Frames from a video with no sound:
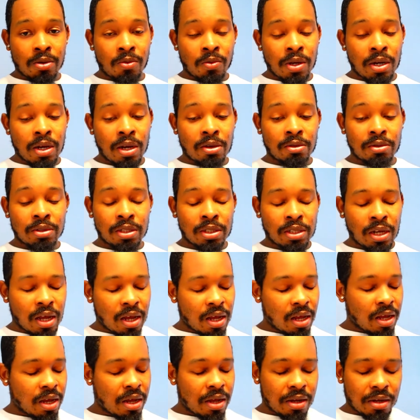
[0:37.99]
Went
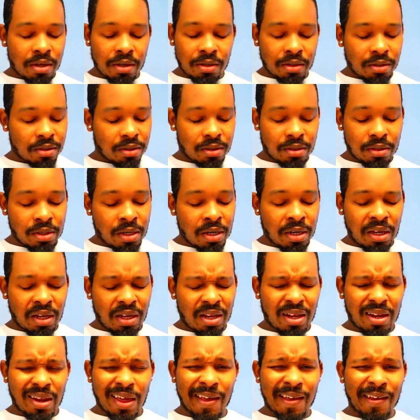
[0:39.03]
outside, and it
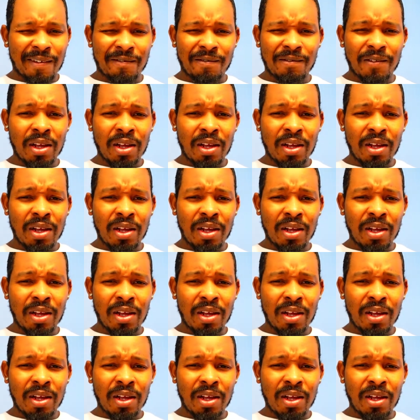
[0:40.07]
looked like